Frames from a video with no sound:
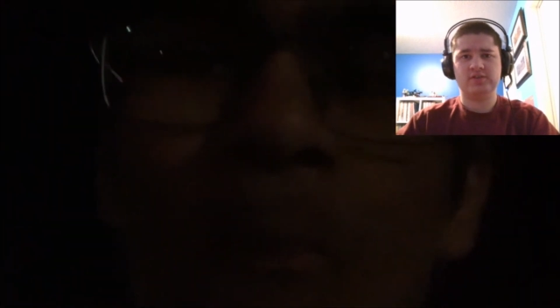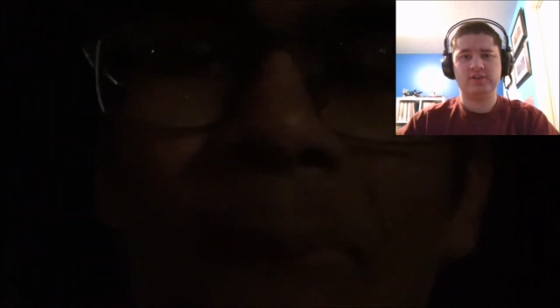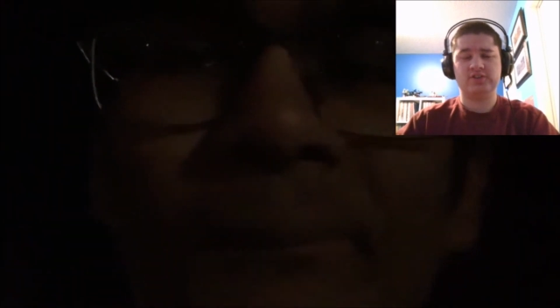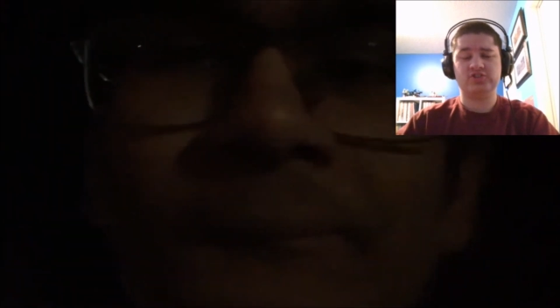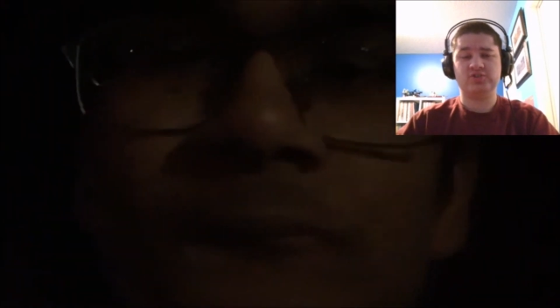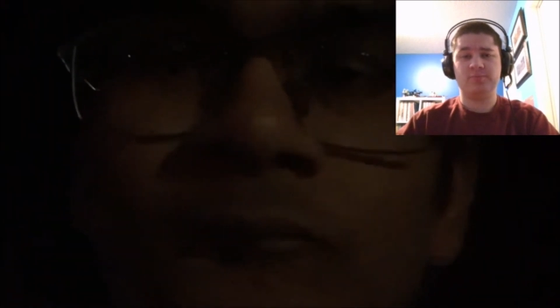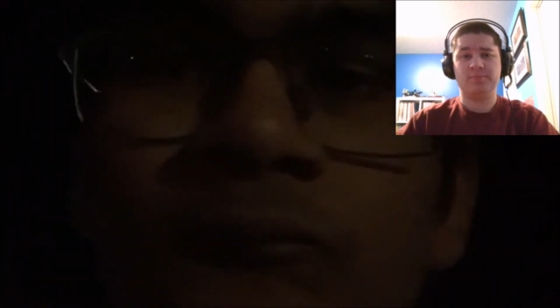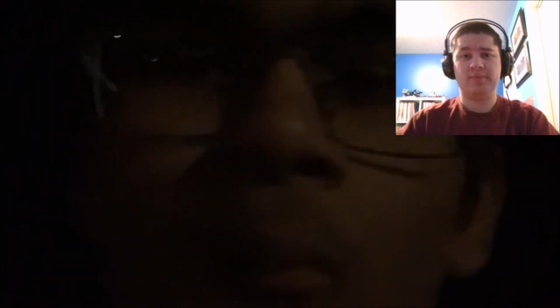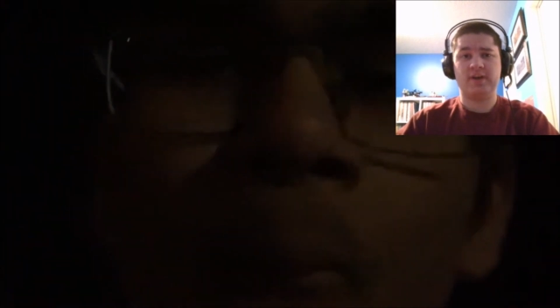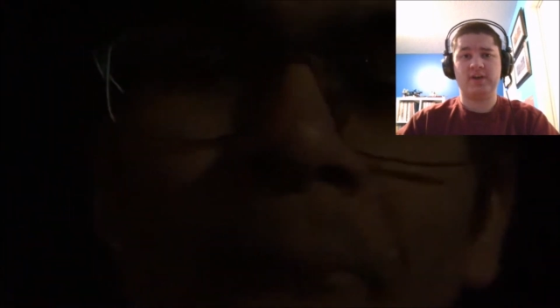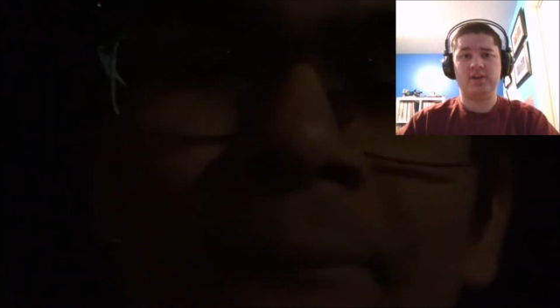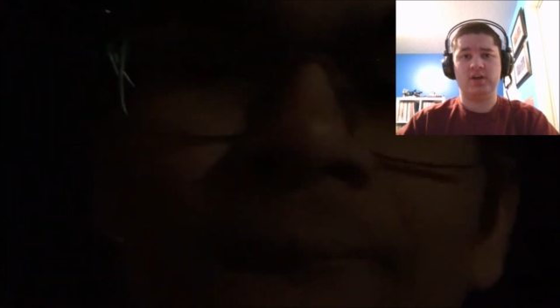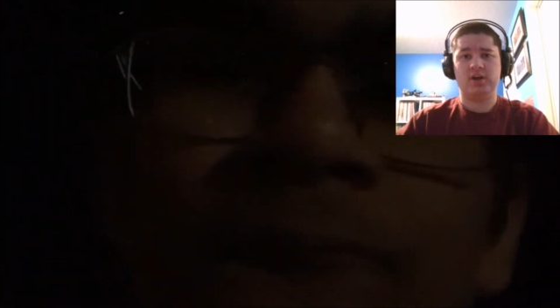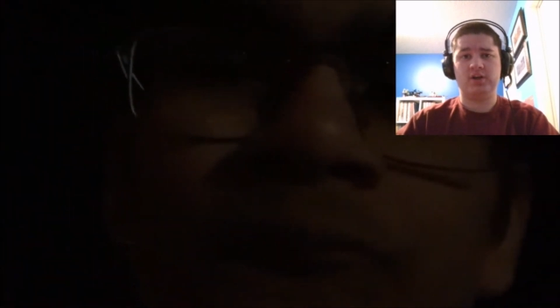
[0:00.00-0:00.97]
It's some
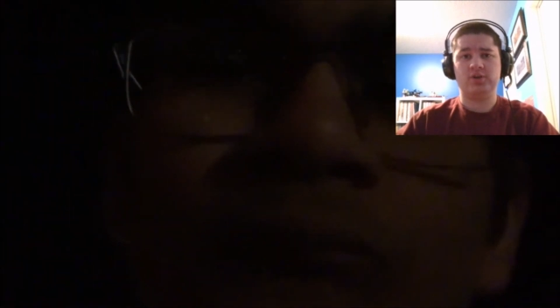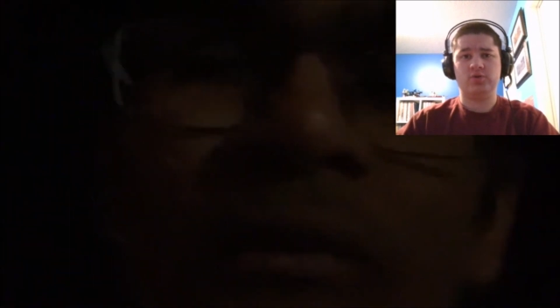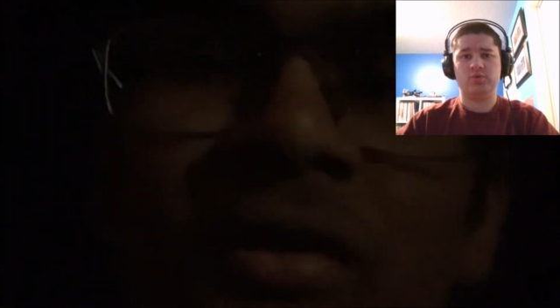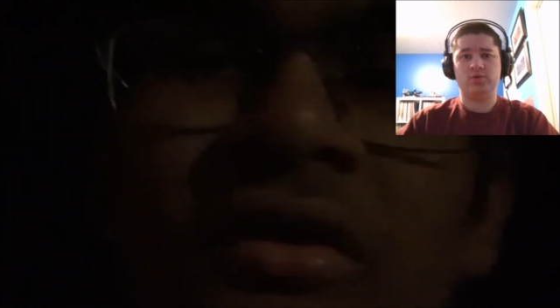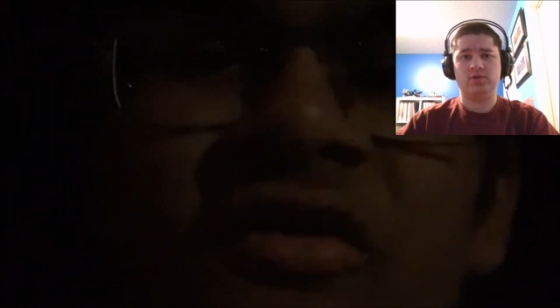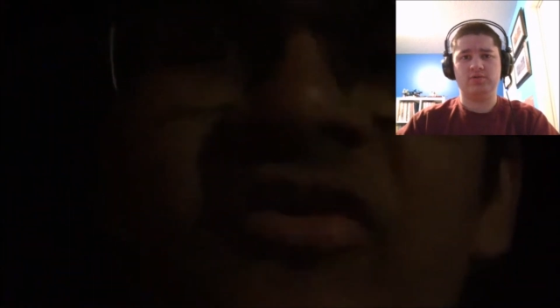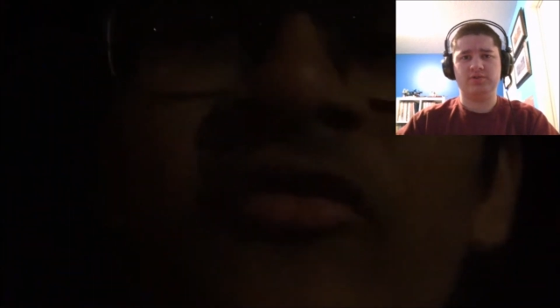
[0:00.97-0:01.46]
bad audio quality